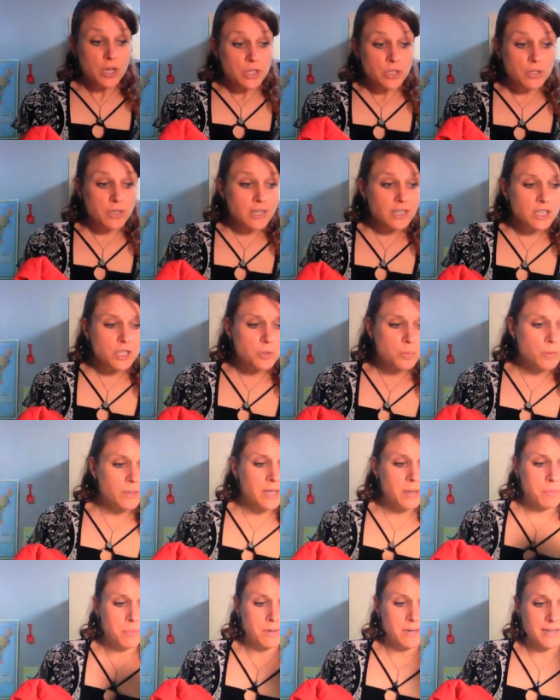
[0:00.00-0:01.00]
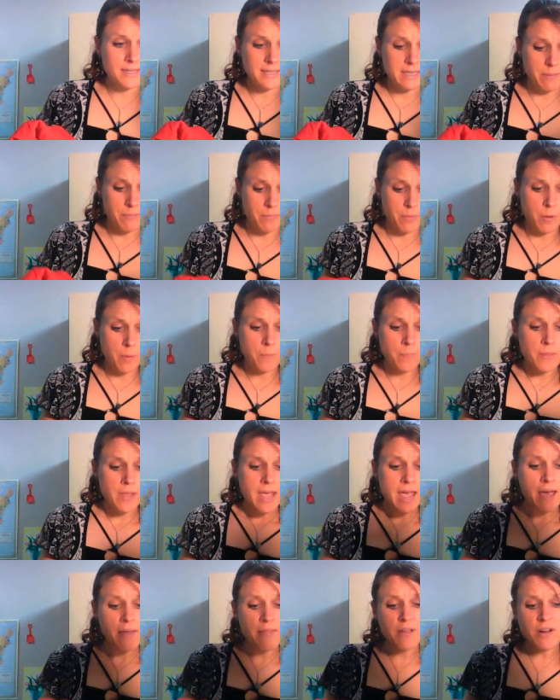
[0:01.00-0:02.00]
So this is really pretty simple,
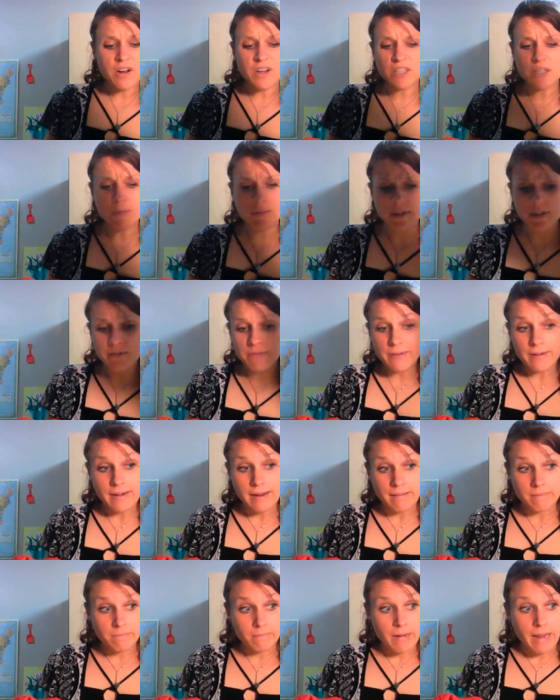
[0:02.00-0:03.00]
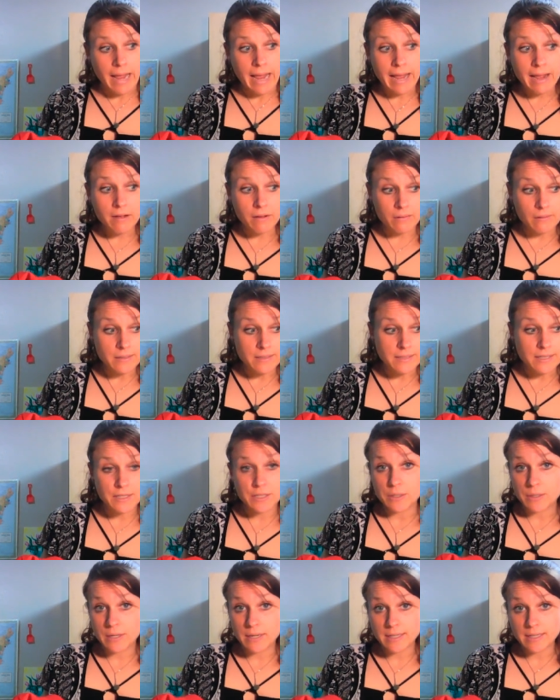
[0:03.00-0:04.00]
and there are some different angles
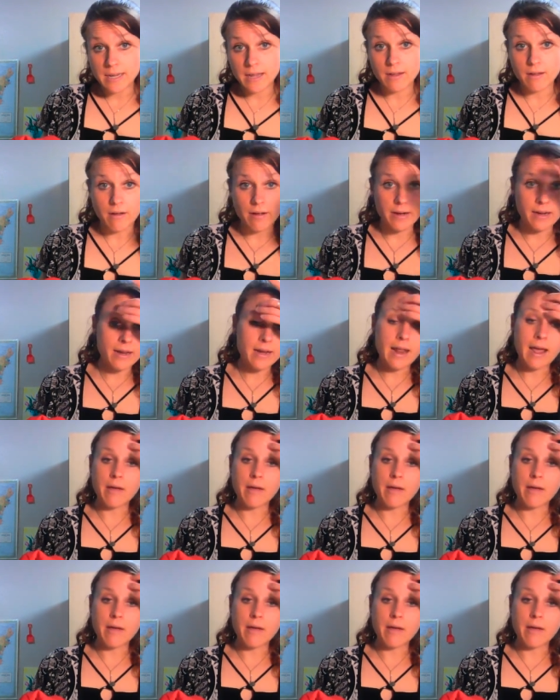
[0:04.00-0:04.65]
that you can take on it.